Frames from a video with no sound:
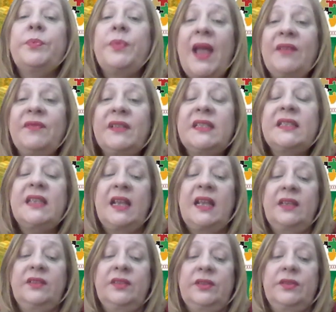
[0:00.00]
private
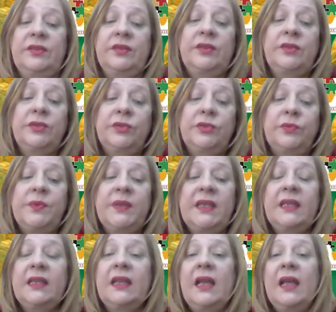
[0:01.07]
sector to
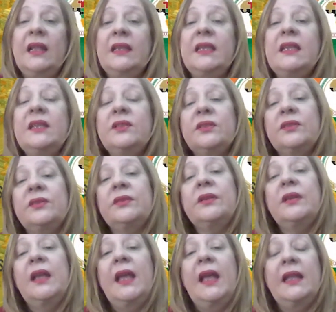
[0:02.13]
be a leader
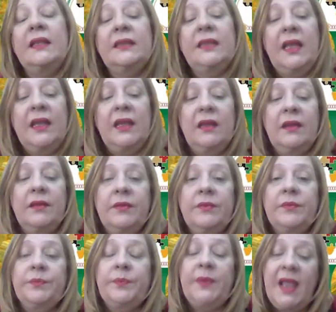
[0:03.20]
and a
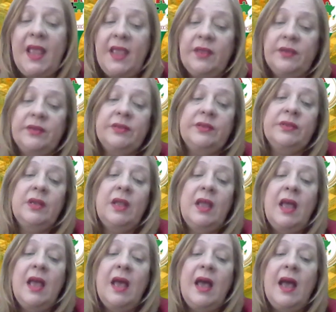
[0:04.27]
player?
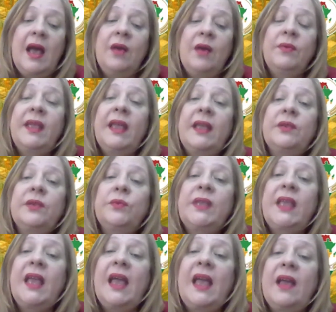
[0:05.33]
How can
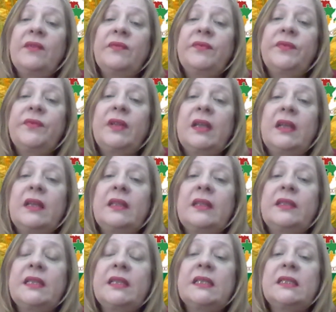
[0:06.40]
we have
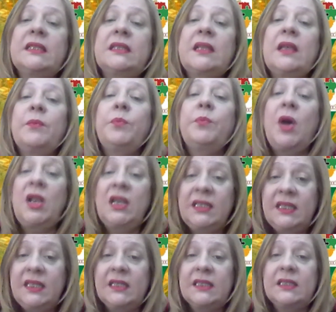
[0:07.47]
these
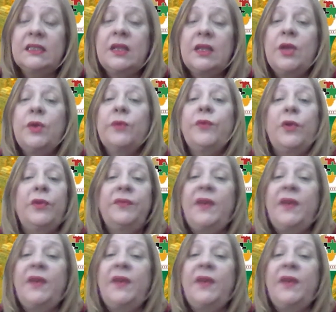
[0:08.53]
policies for